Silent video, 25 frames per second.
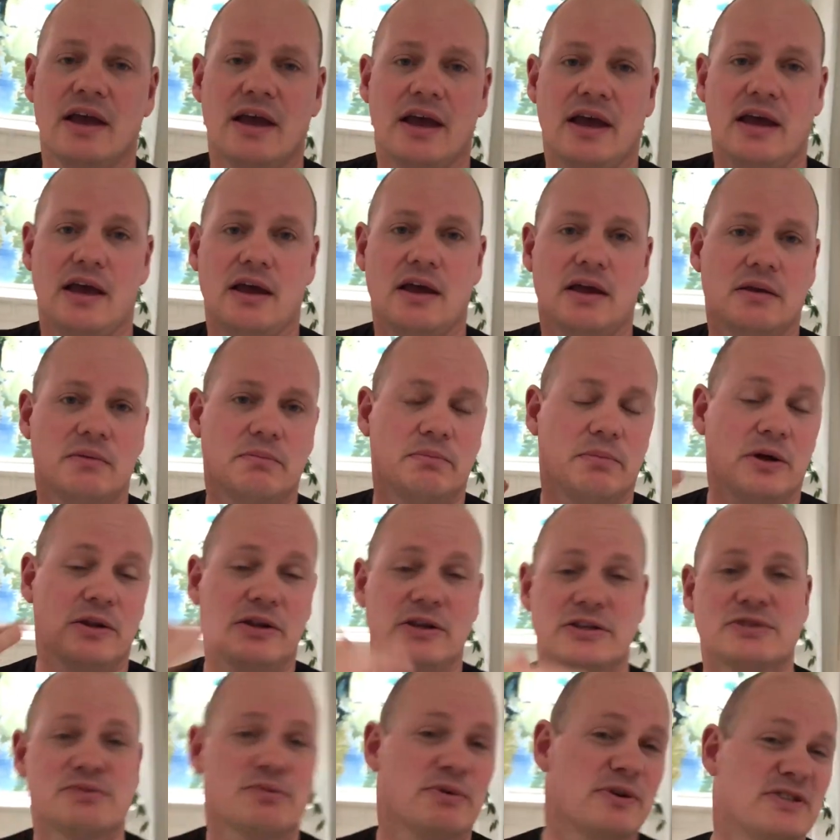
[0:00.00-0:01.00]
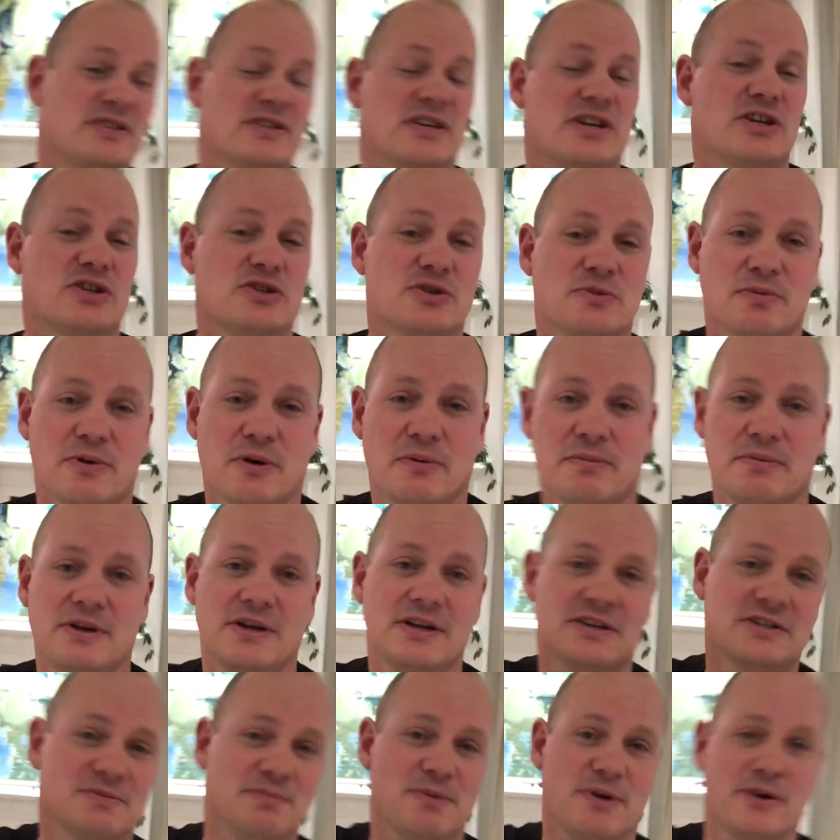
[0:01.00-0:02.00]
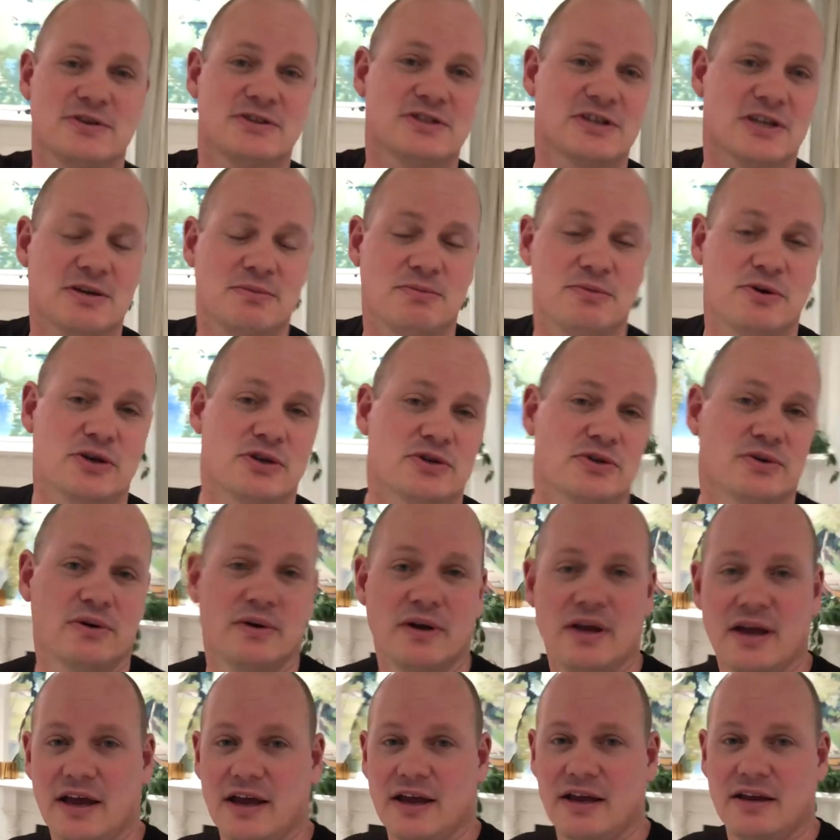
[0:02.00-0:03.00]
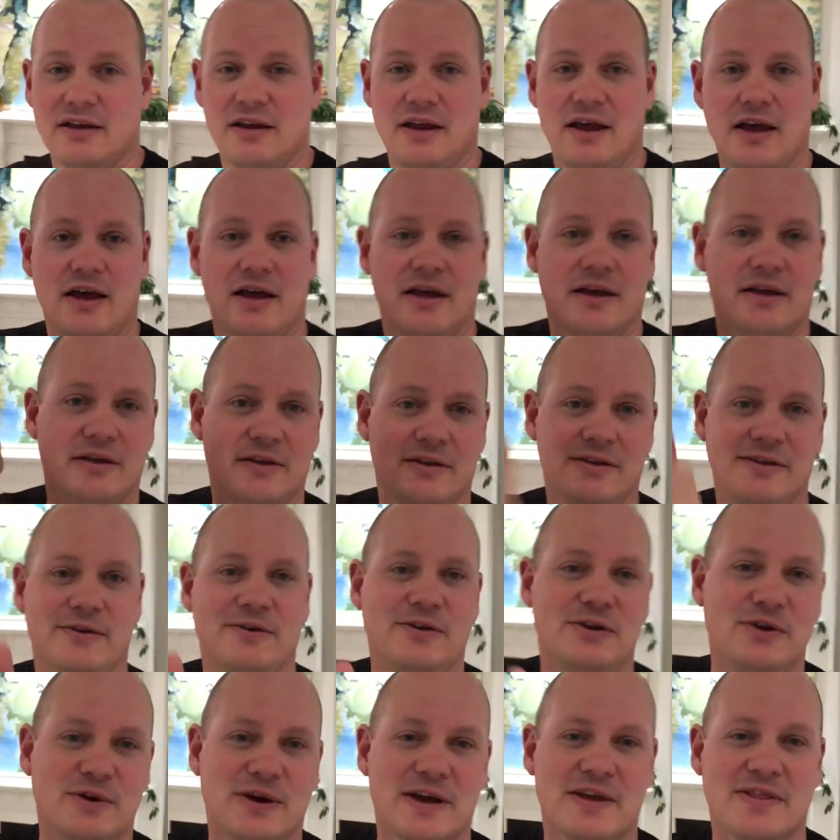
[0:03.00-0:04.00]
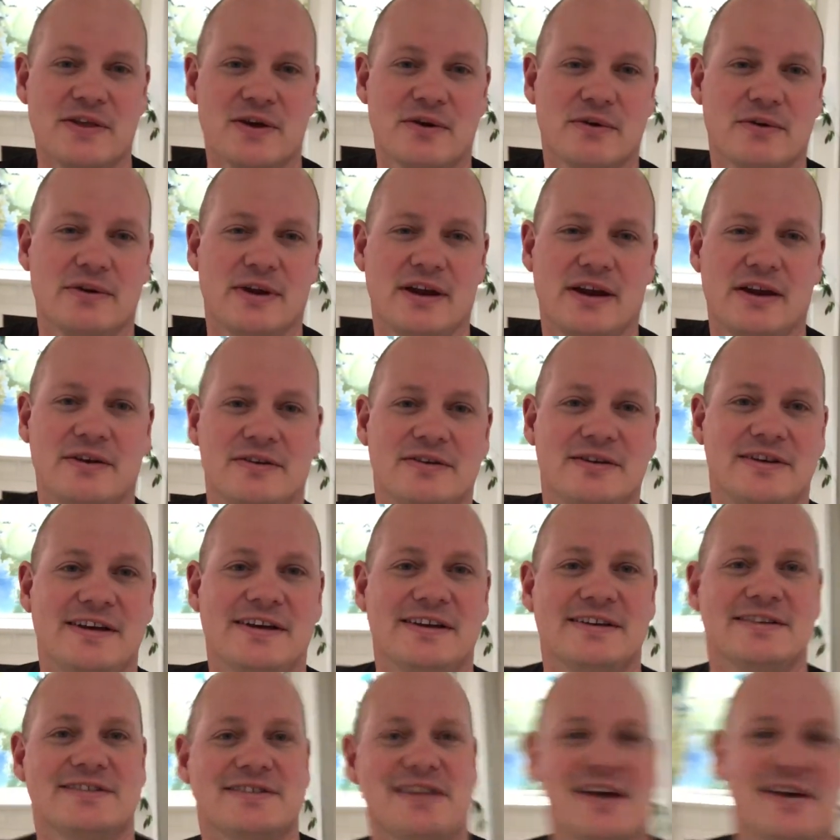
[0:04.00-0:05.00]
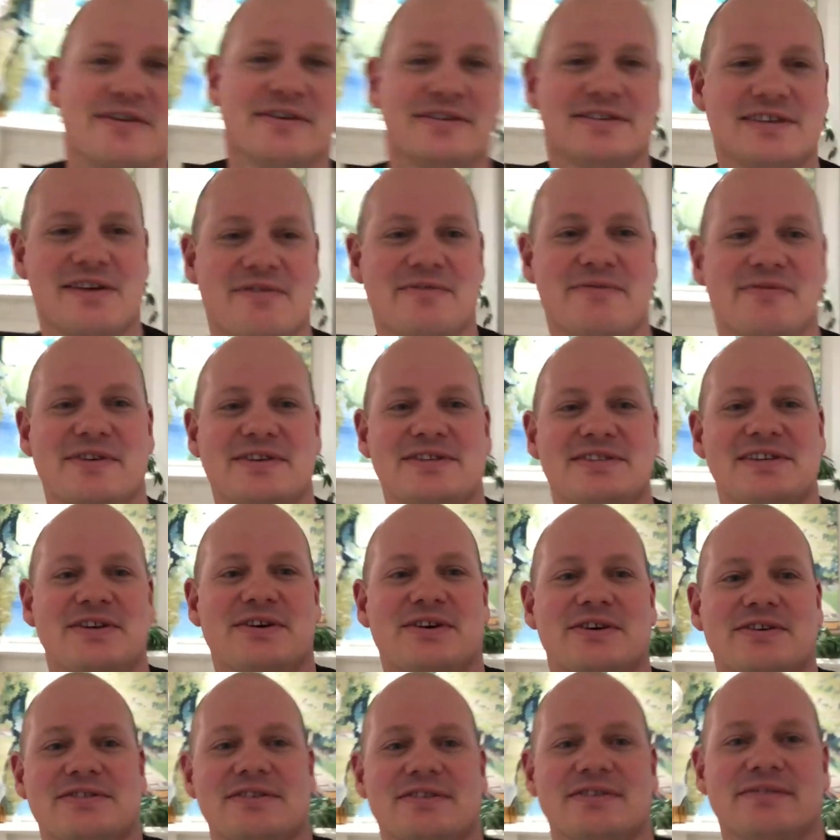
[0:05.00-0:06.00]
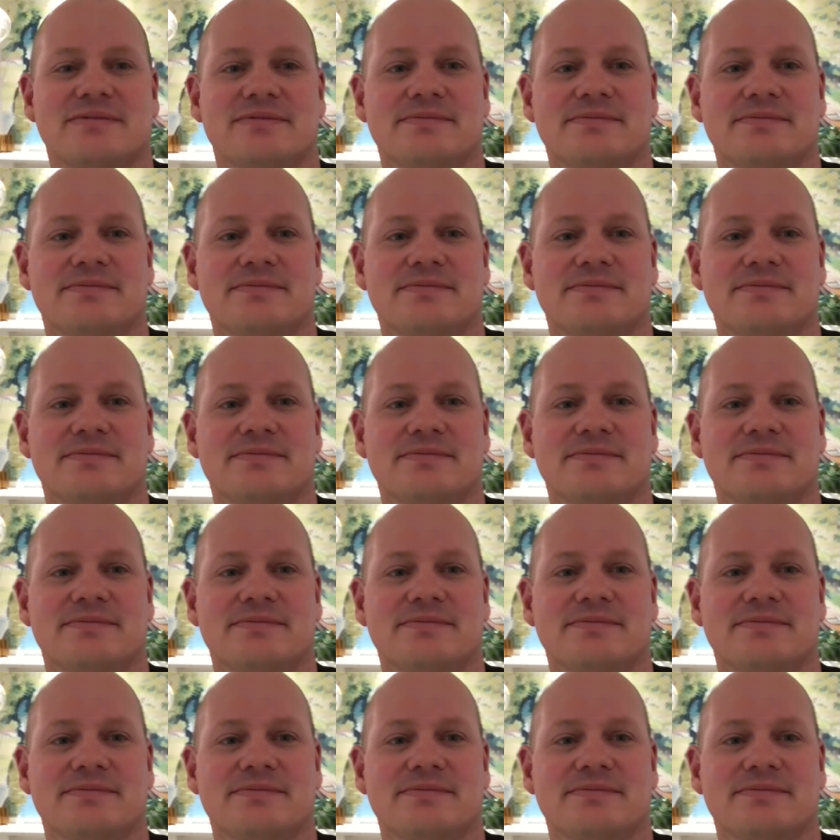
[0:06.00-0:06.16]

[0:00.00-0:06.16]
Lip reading: and buy lots of residential property as opposed to commercial, and you'll get there in the end. Here, safe investing, guys.